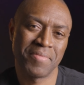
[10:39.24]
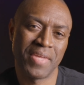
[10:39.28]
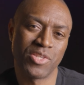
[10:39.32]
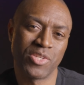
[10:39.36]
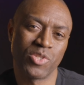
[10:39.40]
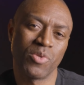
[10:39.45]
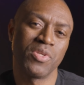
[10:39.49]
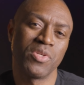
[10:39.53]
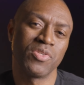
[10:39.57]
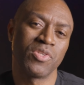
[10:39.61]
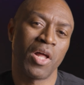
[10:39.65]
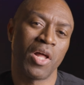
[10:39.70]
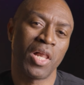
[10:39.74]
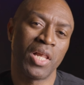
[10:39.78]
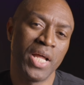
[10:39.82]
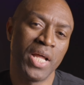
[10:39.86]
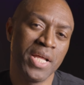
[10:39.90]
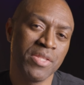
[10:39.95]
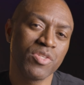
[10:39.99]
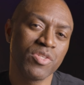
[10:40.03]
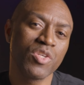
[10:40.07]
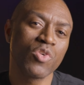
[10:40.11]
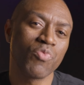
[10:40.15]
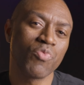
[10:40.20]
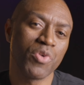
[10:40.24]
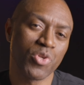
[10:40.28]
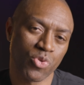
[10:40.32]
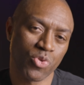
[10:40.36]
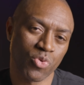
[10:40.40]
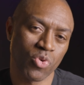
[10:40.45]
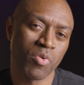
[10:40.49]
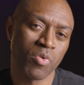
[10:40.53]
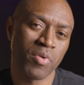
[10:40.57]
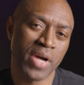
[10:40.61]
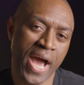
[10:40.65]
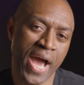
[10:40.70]
And so there's a cleansing
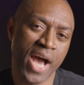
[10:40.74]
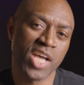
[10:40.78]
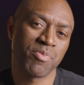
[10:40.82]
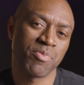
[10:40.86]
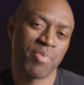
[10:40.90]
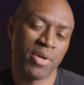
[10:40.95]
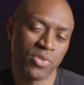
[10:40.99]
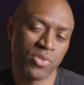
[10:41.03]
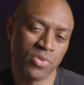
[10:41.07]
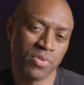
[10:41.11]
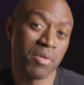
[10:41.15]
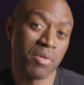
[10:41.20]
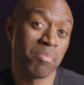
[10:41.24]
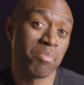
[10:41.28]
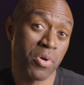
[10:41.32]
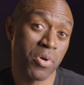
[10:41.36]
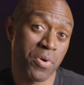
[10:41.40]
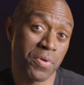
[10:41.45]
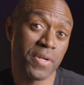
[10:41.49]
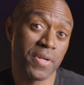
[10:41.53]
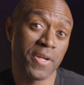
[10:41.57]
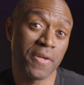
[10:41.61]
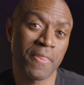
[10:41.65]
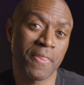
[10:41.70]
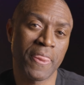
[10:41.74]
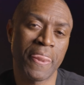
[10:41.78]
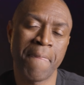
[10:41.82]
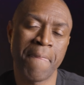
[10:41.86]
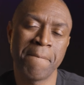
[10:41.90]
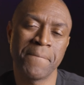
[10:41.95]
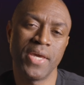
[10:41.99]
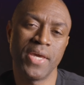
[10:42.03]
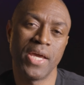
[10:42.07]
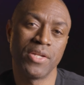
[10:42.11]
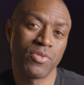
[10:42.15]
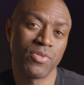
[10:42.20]
ritual aspect to the burning
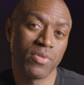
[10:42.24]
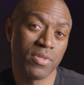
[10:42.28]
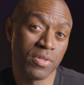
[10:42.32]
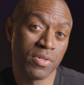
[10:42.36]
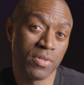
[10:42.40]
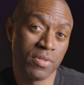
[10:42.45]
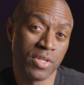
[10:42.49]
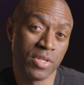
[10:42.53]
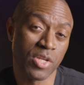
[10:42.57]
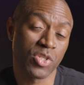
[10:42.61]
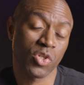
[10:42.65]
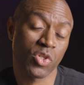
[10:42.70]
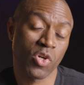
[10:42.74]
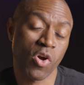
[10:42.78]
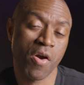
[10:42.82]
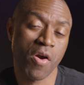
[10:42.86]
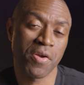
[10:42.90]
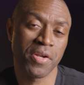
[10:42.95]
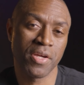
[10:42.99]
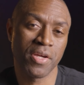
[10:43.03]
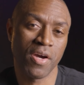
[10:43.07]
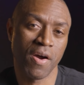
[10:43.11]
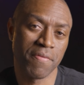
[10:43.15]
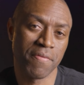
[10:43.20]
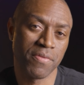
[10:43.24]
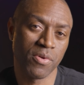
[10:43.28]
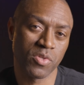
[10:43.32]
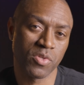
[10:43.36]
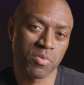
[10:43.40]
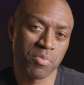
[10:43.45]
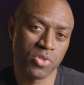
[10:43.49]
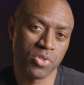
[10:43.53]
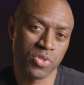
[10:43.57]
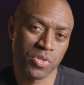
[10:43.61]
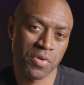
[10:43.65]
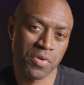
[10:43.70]
and to the discarding of
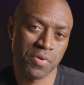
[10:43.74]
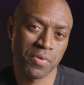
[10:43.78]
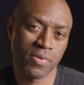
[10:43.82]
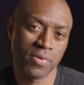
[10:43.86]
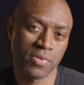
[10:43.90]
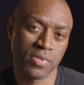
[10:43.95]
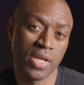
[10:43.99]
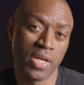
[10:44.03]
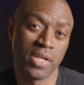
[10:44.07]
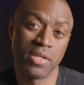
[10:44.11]
those materials.